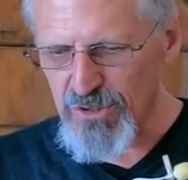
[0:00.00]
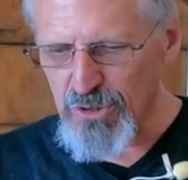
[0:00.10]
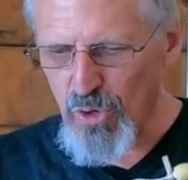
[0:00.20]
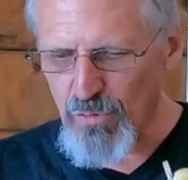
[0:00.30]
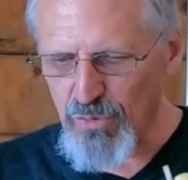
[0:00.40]

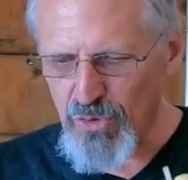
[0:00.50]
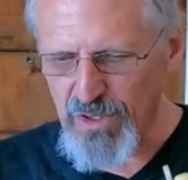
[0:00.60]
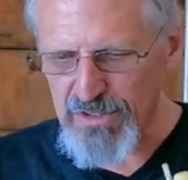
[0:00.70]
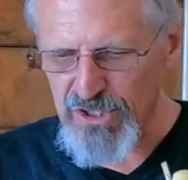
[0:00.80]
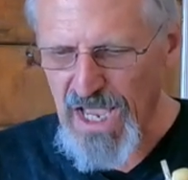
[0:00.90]
Look
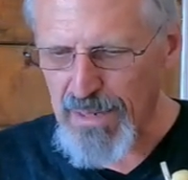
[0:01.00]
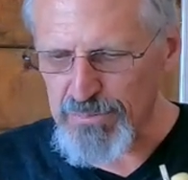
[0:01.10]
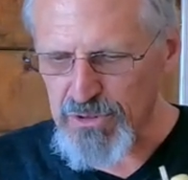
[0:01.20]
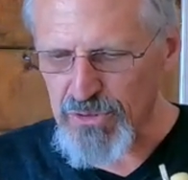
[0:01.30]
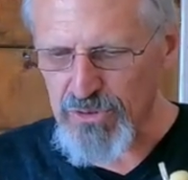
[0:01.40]
over at
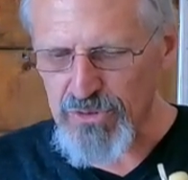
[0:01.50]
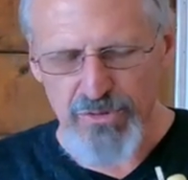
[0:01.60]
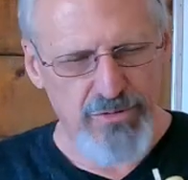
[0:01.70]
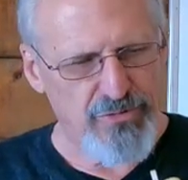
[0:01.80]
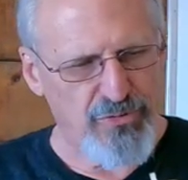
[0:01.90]

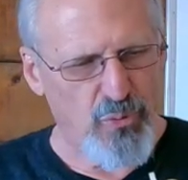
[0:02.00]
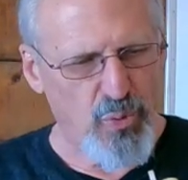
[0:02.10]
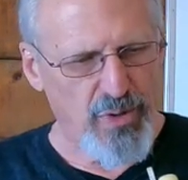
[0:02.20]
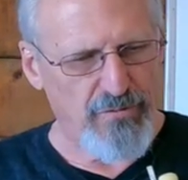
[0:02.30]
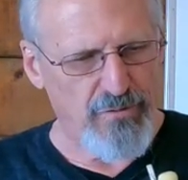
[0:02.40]
chapter
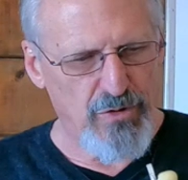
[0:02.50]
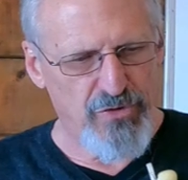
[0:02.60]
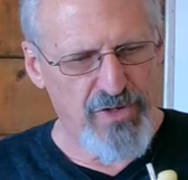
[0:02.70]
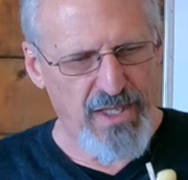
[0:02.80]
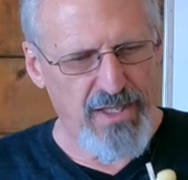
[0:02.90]
4 and
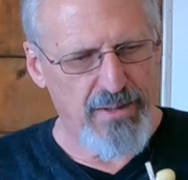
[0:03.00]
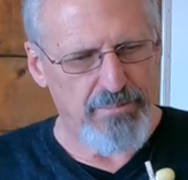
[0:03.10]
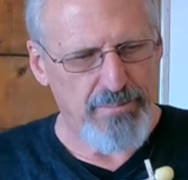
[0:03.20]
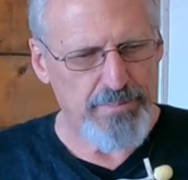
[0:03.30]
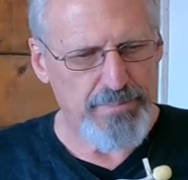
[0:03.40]
verse 10.